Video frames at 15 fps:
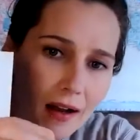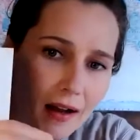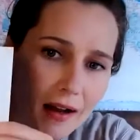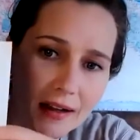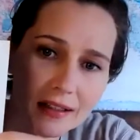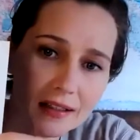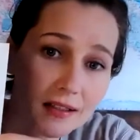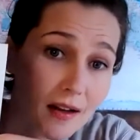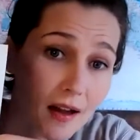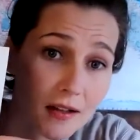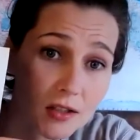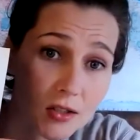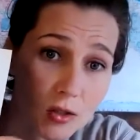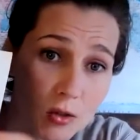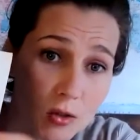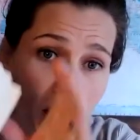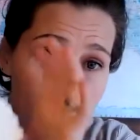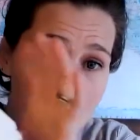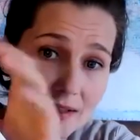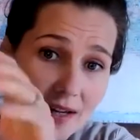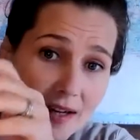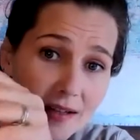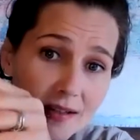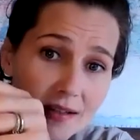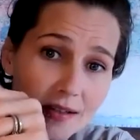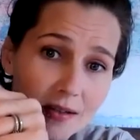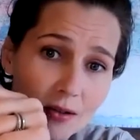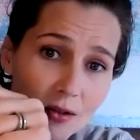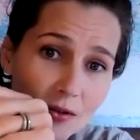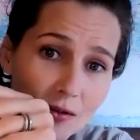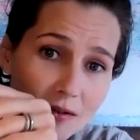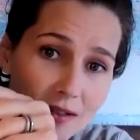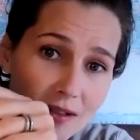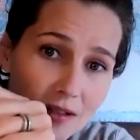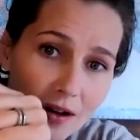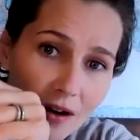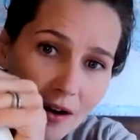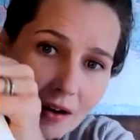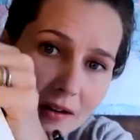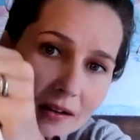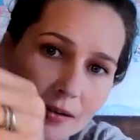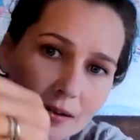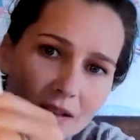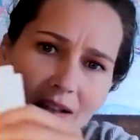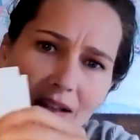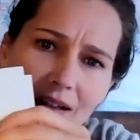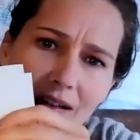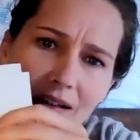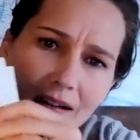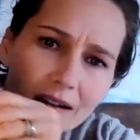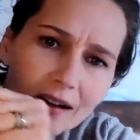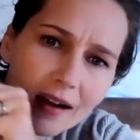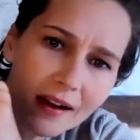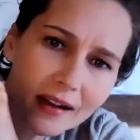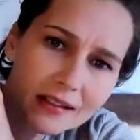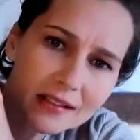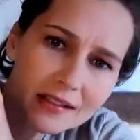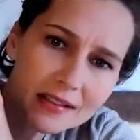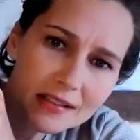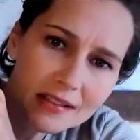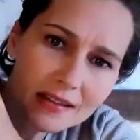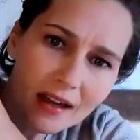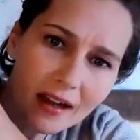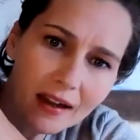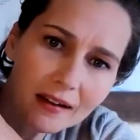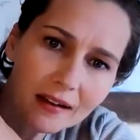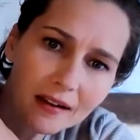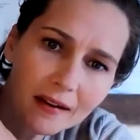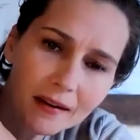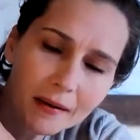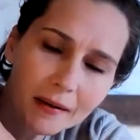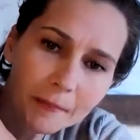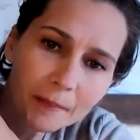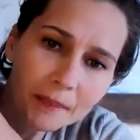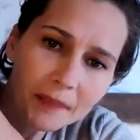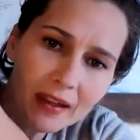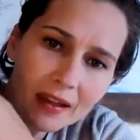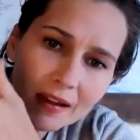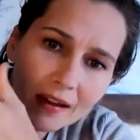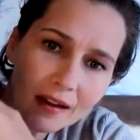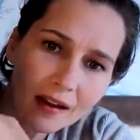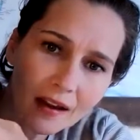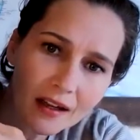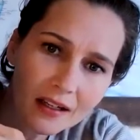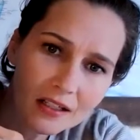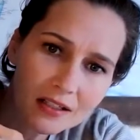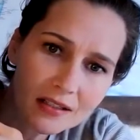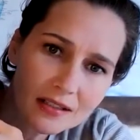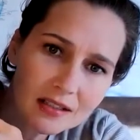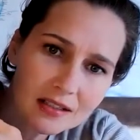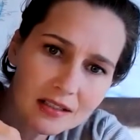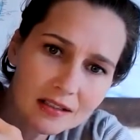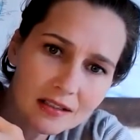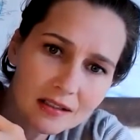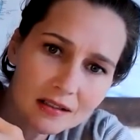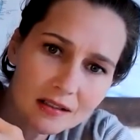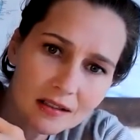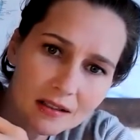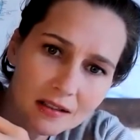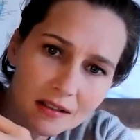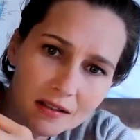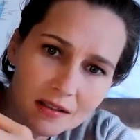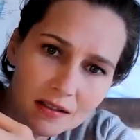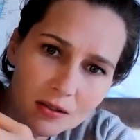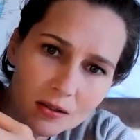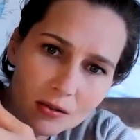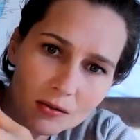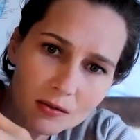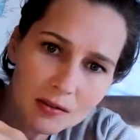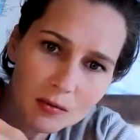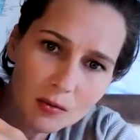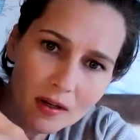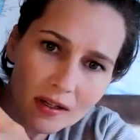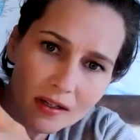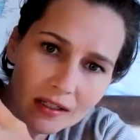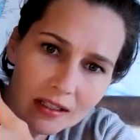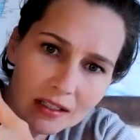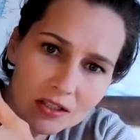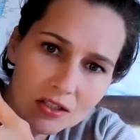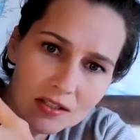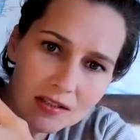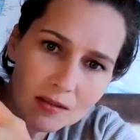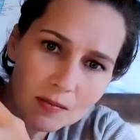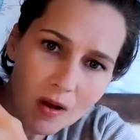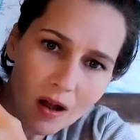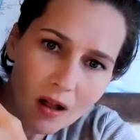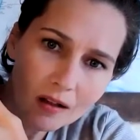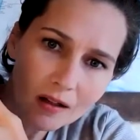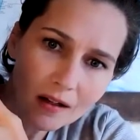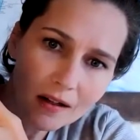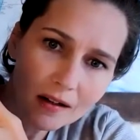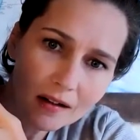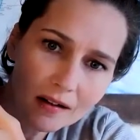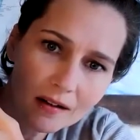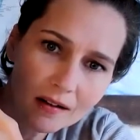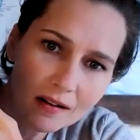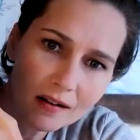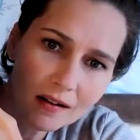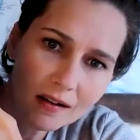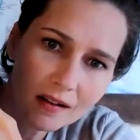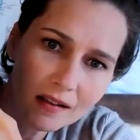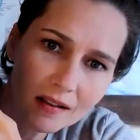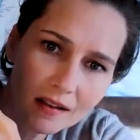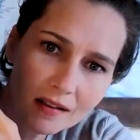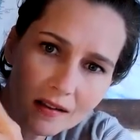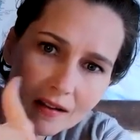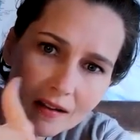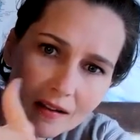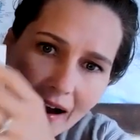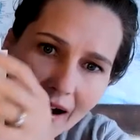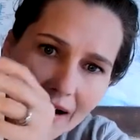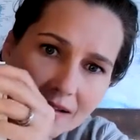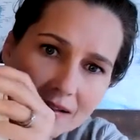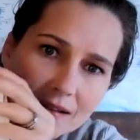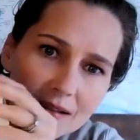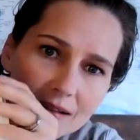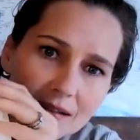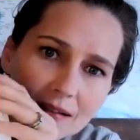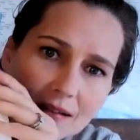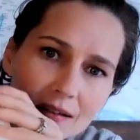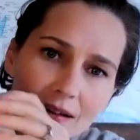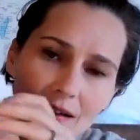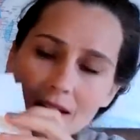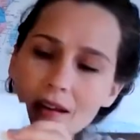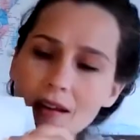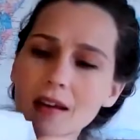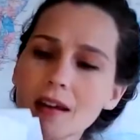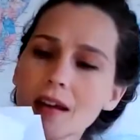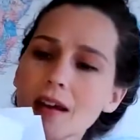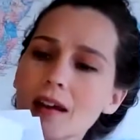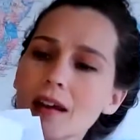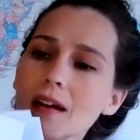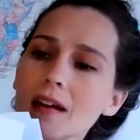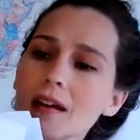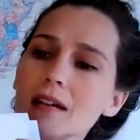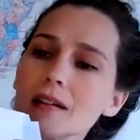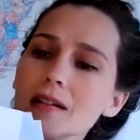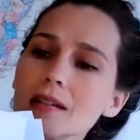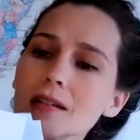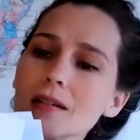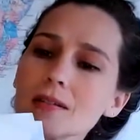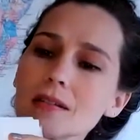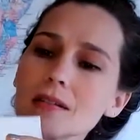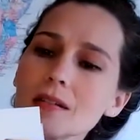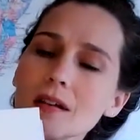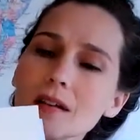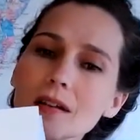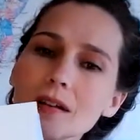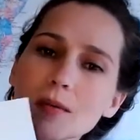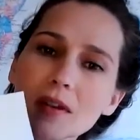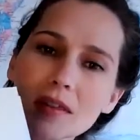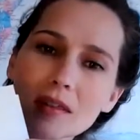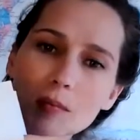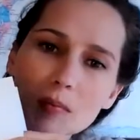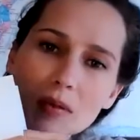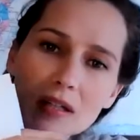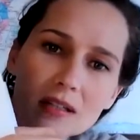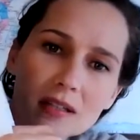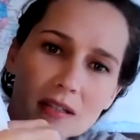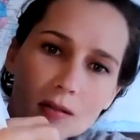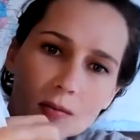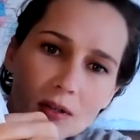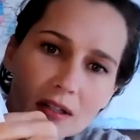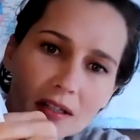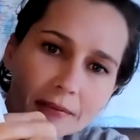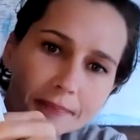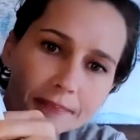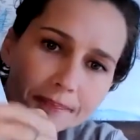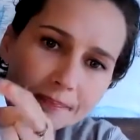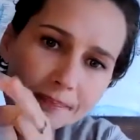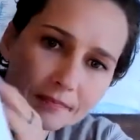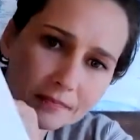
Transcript: I did not do precise circles at all. You can kind of see that. I just did circles, one each smaller than the last. So it started with the biggest one.